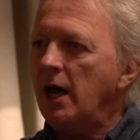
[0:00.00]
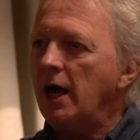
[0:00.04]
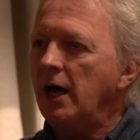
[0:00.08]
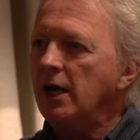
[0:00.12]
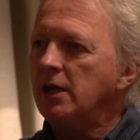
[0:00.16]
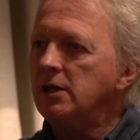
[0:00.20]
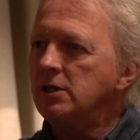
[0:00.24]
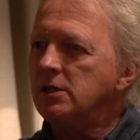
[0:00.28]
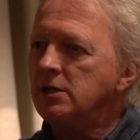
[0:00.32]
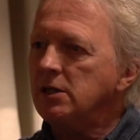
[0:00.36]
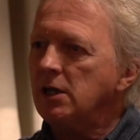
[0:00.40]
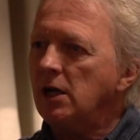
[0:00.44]

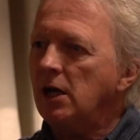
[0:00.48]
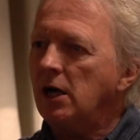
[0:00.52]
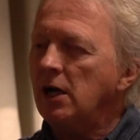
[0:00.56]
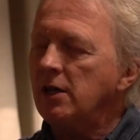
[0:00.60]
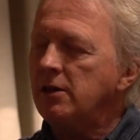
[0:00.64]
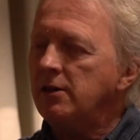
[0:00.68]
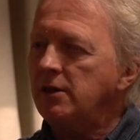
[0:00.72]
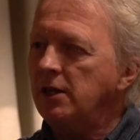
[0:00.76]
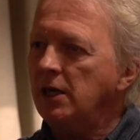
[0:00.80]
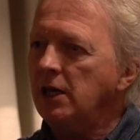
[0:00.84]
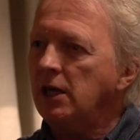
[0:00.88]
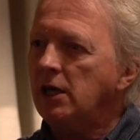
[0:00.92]
And
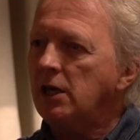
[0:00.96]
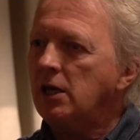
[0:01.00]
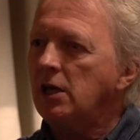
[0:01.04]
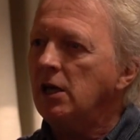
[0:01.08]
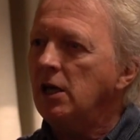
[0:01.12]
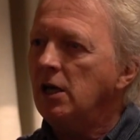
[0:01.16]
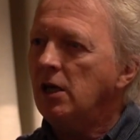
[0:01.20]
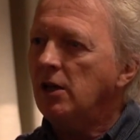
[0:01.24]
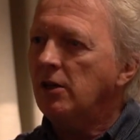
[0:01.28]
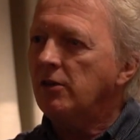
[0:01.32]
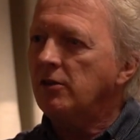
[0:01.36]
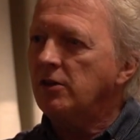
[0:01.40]
I
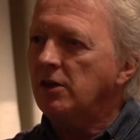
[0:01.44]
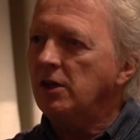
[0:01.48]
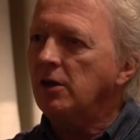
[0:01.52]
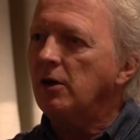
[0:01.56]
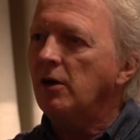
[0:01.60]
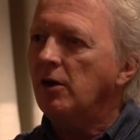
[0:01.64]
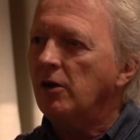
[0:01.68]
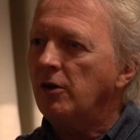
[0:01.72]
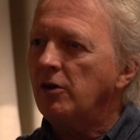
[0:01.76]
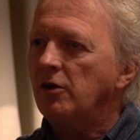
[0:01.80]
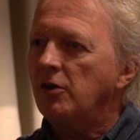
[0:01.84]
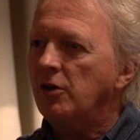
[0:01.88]
think
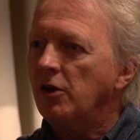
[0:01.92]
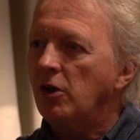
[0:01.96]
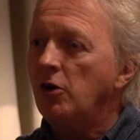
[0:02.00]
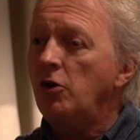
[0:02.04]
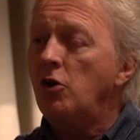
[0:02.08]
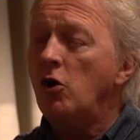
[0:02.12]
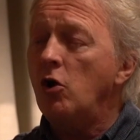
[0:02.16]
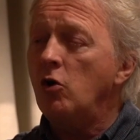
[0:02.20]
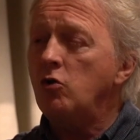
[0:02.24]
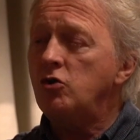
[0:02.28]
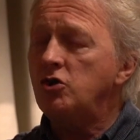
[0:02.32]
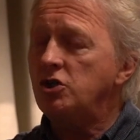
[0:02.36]
the
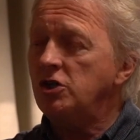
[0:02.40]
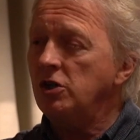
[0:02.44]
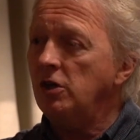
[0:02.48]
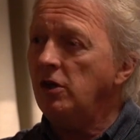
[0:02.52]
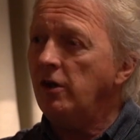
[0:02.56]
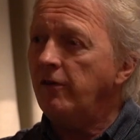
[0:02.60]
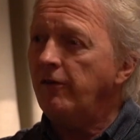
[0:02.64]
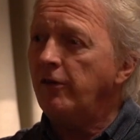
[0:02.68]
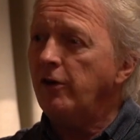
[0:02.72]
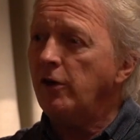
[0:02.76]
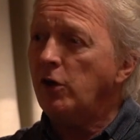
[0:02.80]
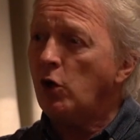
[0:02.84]

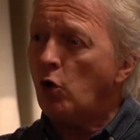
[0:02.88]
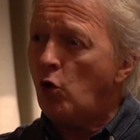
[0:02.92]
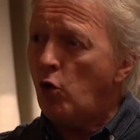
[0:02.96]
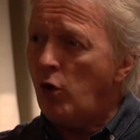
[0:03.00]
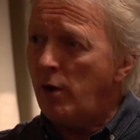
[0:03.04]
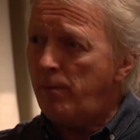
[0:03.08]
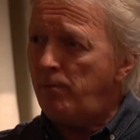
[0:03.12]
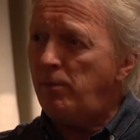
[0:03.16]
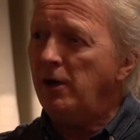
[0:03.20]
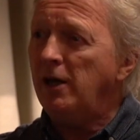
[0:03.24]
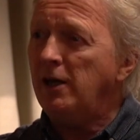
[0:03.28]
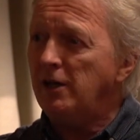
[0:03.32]
notion of
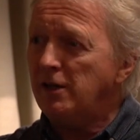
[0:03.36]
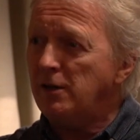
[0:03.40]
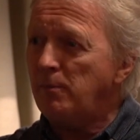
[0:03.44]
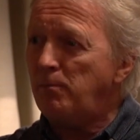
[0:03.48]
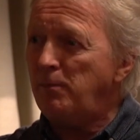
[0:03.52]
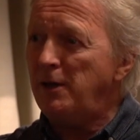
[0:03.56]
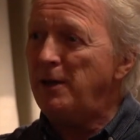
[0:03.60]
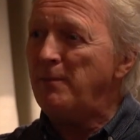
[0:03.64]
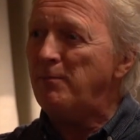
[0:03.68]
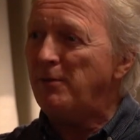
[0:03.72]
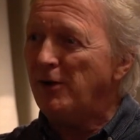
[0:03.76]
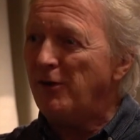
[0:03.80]
equipping the
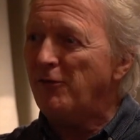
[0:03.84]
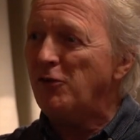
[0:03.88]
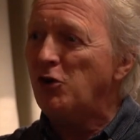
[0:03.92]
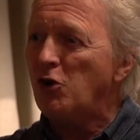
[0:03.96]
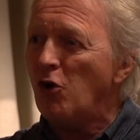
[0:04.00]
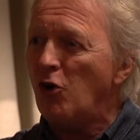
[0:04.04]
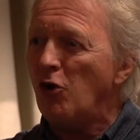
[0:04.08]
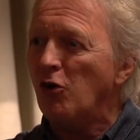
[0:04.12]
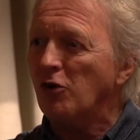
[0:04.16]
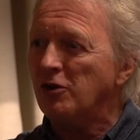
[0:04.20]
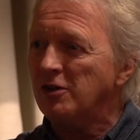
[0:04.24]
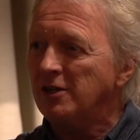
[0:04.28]
people of
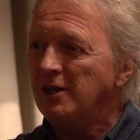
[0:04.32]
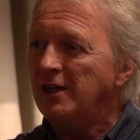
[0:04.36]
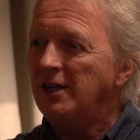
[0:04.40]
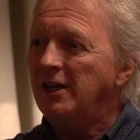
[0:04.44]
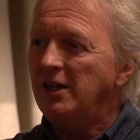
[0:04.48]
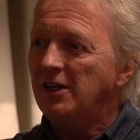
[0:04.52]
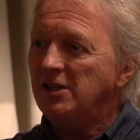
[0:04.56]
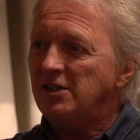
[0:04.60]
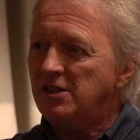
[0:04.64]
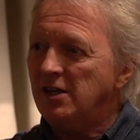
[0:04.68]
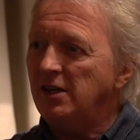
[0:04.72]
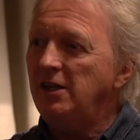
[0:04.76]
God
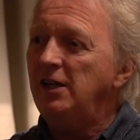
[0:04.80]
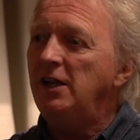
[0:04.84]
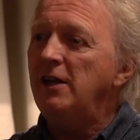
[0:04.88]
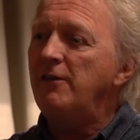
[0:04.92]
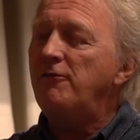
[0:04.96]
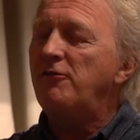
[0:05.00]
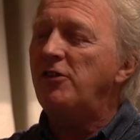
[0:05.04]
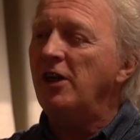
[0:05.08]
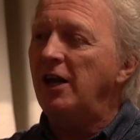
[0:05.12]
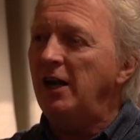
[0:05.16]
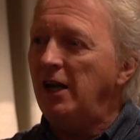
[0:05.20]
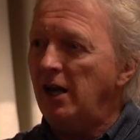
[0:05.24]
to
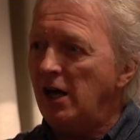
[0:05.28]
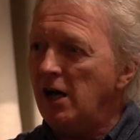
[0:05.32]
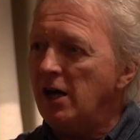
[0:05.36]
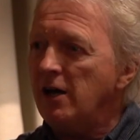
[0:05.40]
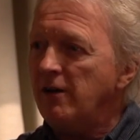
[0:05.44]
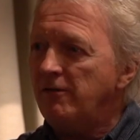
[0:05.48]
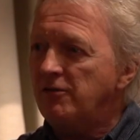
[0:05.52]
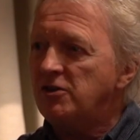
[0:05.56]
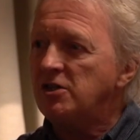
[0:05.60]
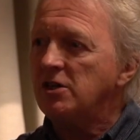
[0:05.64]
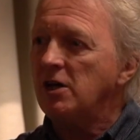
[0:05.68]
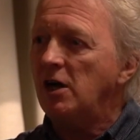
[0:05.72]
live their
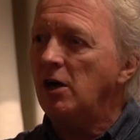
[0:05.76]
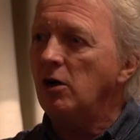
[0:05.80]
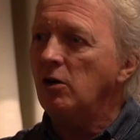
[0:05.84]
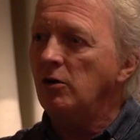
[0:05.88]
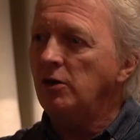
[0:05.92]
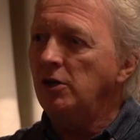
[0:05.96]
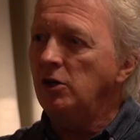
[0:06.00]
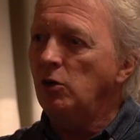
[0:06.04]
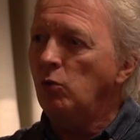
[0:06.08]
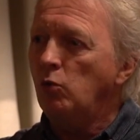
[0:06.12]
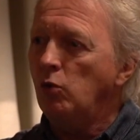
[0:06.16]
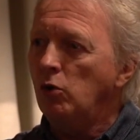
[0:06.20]
lives
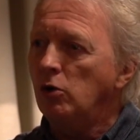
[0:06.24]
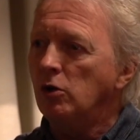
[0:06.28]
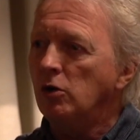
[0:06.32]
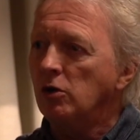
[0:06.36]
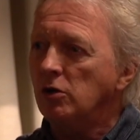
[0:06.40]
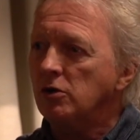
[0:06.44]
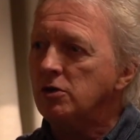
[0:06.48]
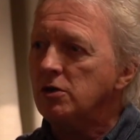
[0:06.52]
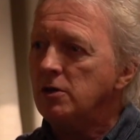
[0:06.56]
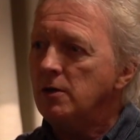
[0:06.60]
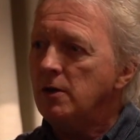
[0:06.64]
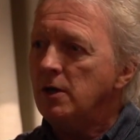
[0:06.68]
out in the
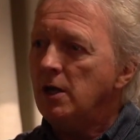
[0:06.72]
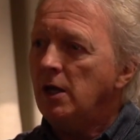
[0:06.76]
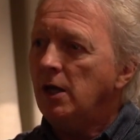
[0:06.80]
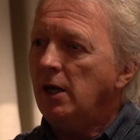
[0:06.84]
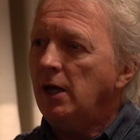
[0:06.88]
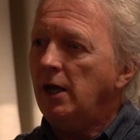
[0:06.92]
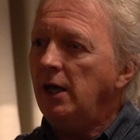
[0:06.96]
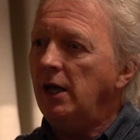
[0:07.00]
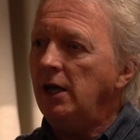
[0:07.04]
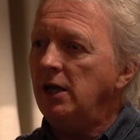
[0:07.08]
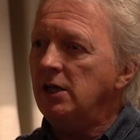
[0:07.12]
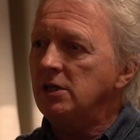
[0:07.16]
world
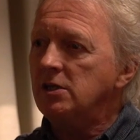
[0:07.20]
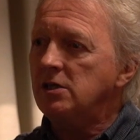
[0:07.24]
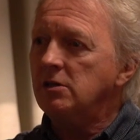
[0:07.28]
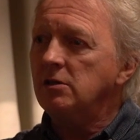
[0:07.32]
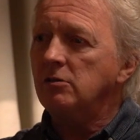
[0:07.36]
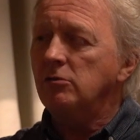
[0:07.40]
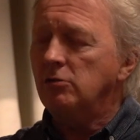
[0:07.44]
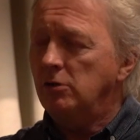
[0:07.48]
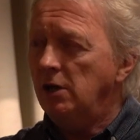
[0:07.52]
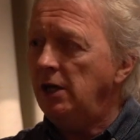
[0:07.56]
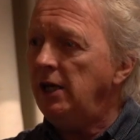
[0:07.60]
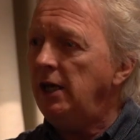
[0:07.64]
is
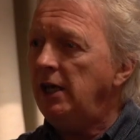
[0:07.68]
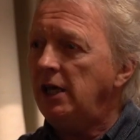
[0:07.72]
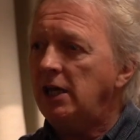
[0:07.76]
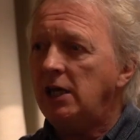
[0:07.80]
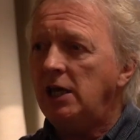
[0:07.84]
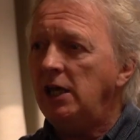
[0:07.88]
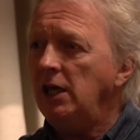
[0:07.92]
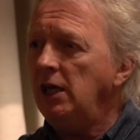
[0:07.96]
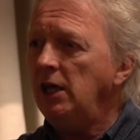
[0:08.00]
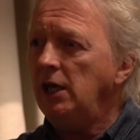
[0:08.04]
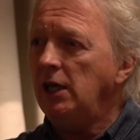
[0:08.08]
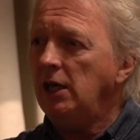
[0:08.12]
really
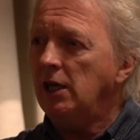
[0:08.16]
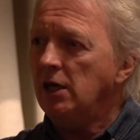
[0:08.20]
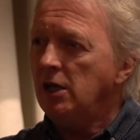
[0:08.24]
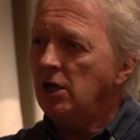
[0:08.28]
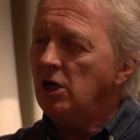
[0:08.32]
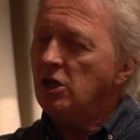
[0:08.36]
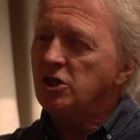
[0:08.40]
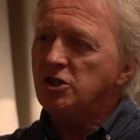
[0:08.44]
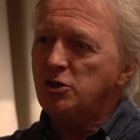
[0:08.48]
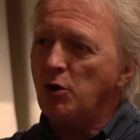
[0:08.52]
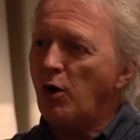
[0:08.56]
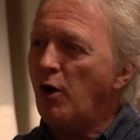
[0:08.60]
key.
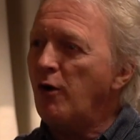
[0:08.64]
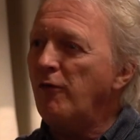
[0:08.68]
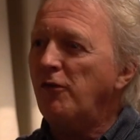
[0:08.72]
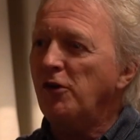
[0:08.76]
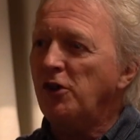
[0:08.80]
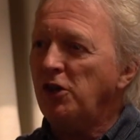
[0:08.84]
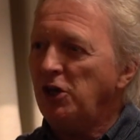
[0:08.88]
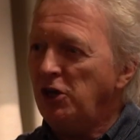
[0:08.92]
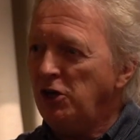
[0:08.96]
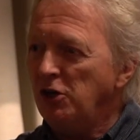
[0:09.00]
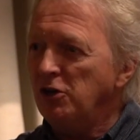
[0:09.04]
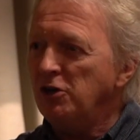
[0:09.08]
So
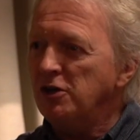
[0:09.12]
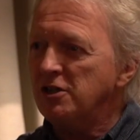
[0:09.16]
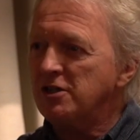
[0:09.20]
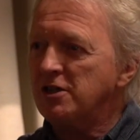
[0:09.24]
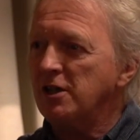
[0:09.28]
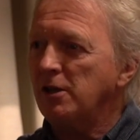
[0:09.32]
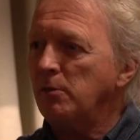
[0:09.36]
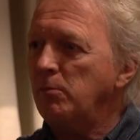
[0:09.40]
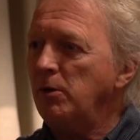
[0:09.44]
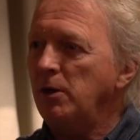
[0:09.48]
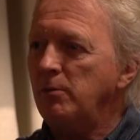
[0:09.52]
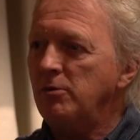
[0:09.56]
over the
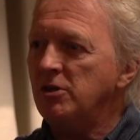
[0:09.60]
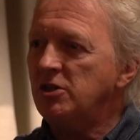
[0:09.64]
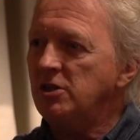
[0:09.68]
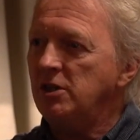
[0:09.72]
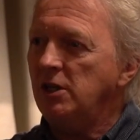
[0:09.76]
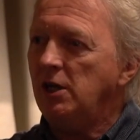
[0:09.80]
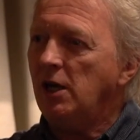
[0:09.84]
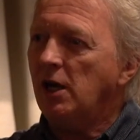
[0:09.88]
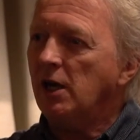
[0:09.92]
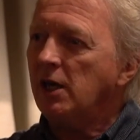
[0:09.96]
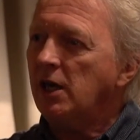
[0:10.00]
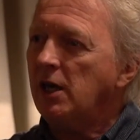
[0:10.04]
years at the
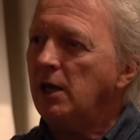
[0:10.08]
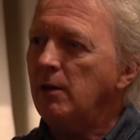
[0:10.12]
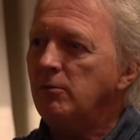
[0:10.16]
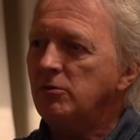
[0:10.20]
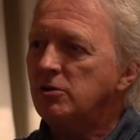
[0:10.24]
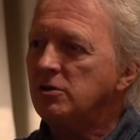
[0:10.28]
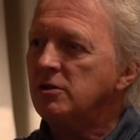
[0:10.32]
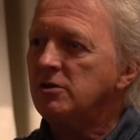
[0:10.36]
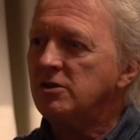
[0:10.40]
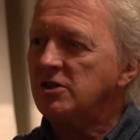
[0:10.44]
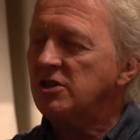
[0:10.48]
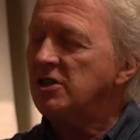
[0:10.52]
BBC, I
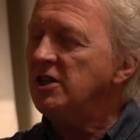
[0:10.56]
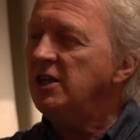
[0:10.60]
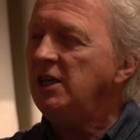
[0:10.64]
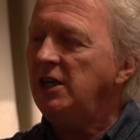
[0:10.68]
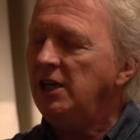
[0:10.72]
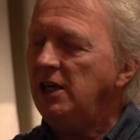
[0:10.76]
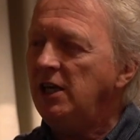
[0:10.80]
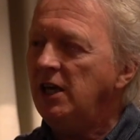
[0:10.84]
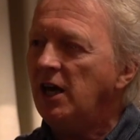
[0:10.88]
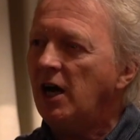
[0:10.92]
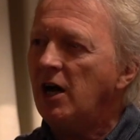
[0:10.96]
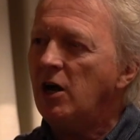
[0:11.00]
came to
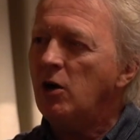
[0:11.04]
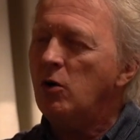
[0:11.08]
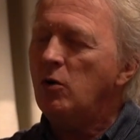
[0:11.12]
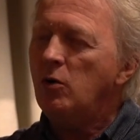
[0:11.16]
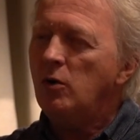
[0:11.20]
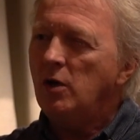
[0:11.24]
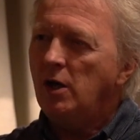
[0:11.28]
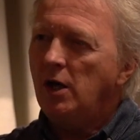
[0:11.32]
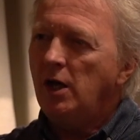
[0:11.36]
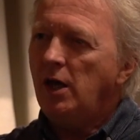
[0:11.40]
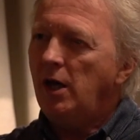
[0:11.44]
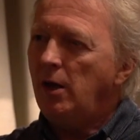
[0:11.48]
see
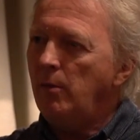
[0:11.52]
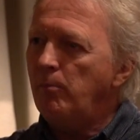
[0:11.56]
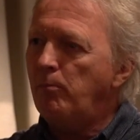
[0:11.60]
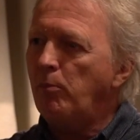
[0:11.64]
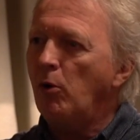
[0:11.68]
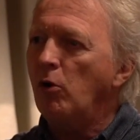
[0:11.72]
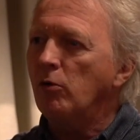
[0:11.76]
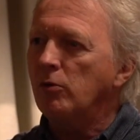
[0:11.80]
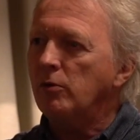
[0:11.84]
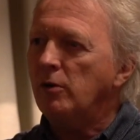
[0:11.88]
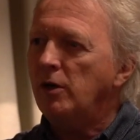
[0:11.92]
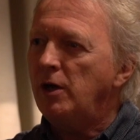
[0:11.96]
how
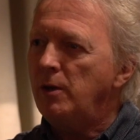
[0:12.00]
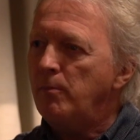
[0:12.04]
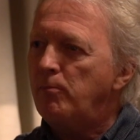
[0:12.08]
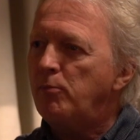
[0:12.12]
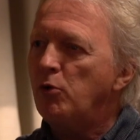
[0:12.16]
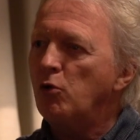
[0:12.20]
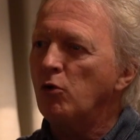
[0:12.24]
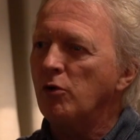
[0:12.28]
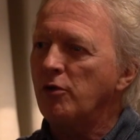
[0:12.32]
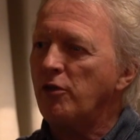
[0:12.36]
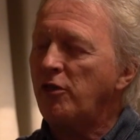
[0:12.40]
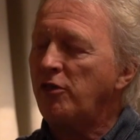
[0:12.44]

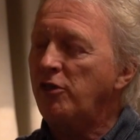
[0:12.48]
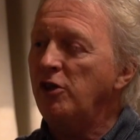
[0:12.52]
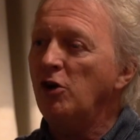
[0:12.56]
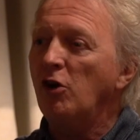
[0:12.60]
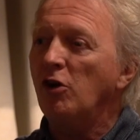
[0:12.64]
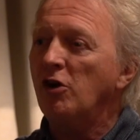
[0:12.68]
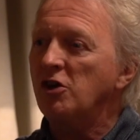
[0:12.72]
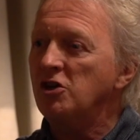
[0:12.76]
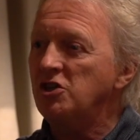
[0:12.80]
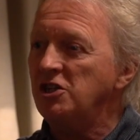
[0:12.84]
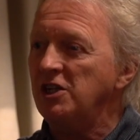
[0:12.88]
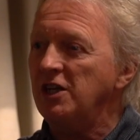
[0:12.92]
important
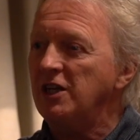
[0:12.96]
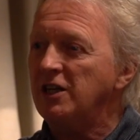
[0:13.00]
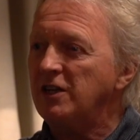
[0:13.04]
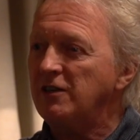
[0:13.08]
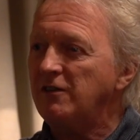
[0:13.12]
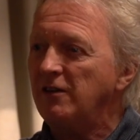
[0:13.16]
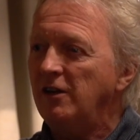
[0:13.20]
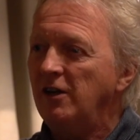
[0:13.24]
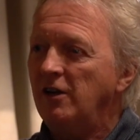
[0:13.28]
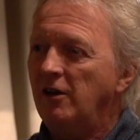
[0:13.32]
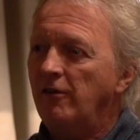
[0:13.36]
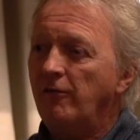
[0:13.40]
theology
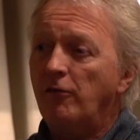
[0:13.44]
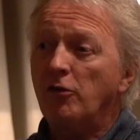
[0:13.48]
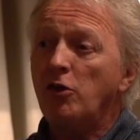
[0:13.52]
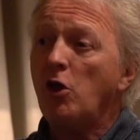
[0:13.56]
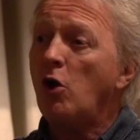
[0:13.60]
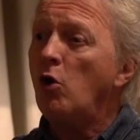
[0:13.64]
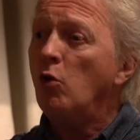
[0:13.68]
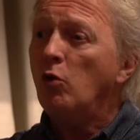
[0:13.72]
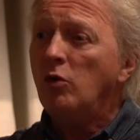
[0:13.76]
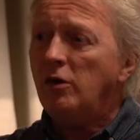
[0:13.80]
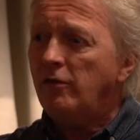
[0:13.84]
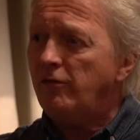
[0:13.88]
is for
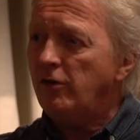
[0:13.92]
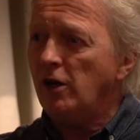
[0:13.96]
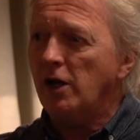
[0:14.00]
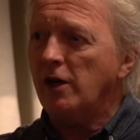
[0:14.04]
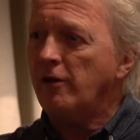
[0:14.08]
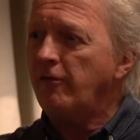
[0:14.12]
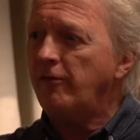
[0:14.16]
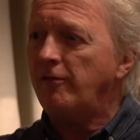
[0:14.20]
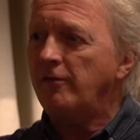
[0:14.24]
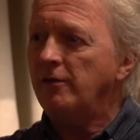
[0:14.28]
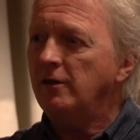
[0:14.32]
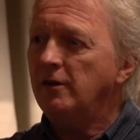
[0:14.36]
the whole of
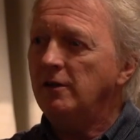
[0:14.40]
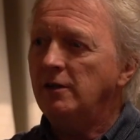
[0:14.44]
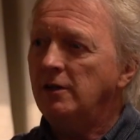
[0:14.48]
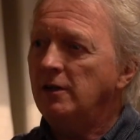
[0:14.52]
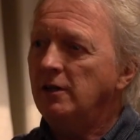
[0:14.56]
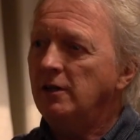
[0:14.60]
life,